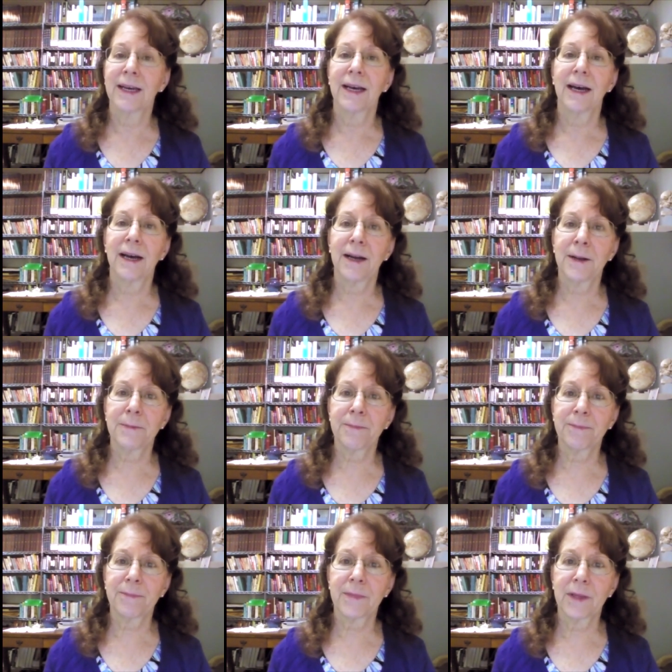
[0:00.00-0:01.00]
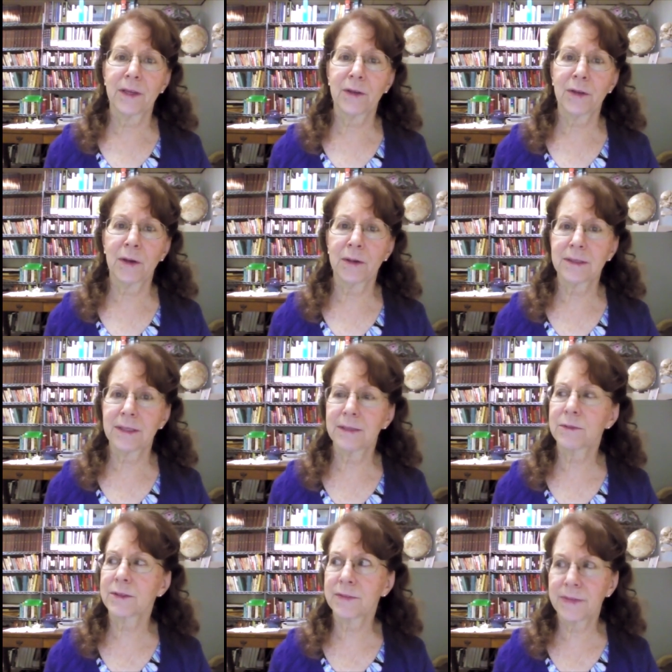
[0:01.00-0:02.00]
um, you know, it
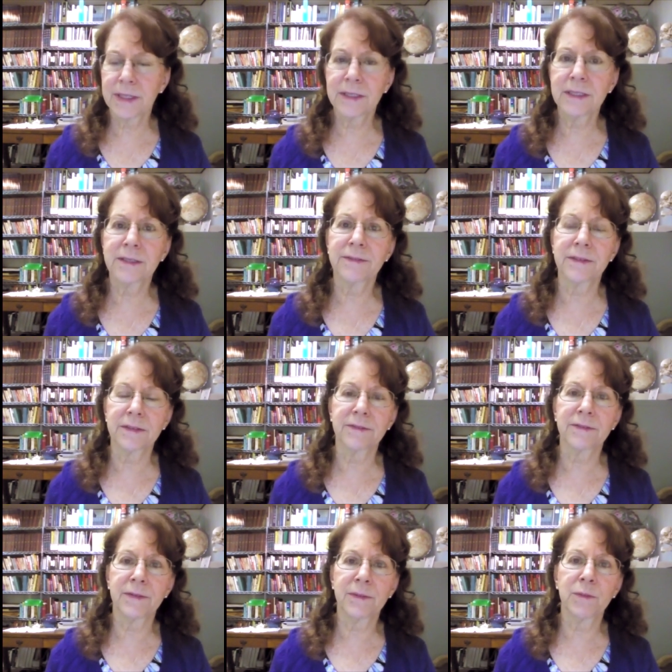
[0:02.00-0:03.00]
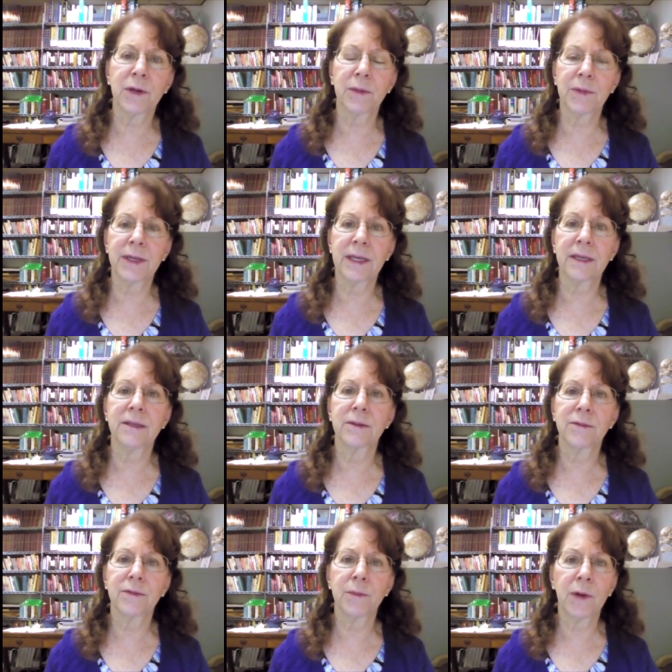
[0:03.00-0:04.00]
was very different from what we,
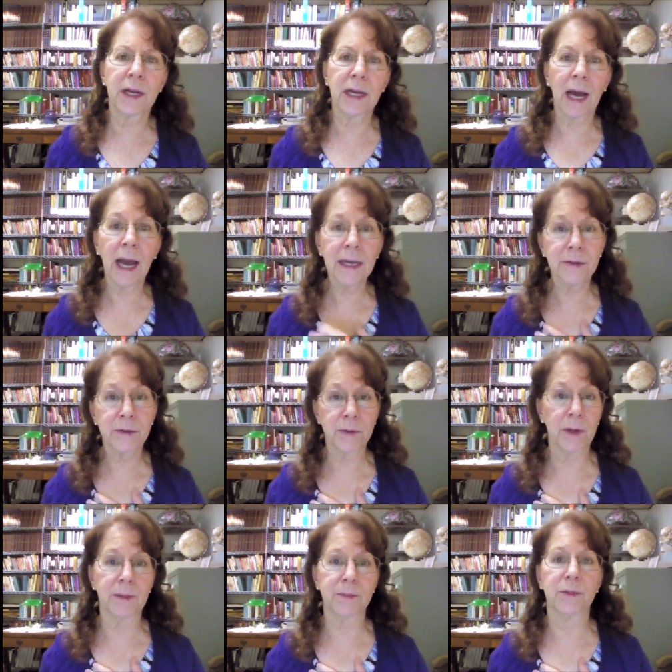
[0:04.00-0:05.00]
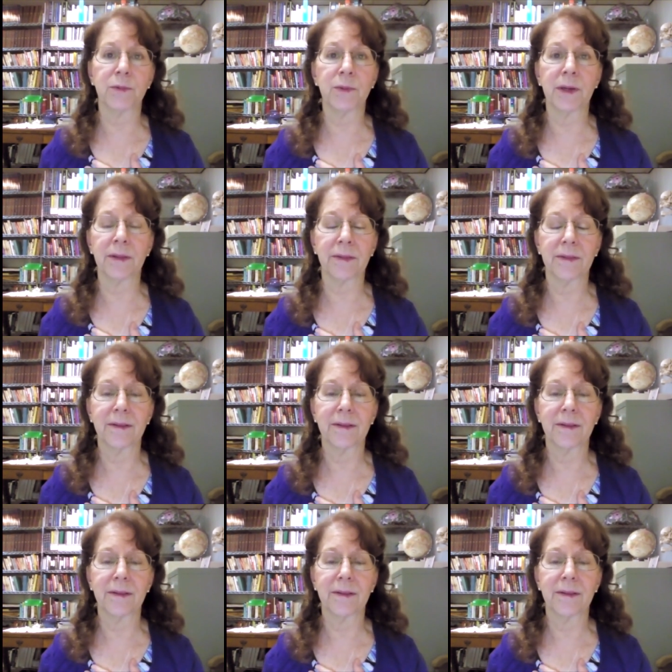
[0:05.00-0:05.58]
from what I grew up with.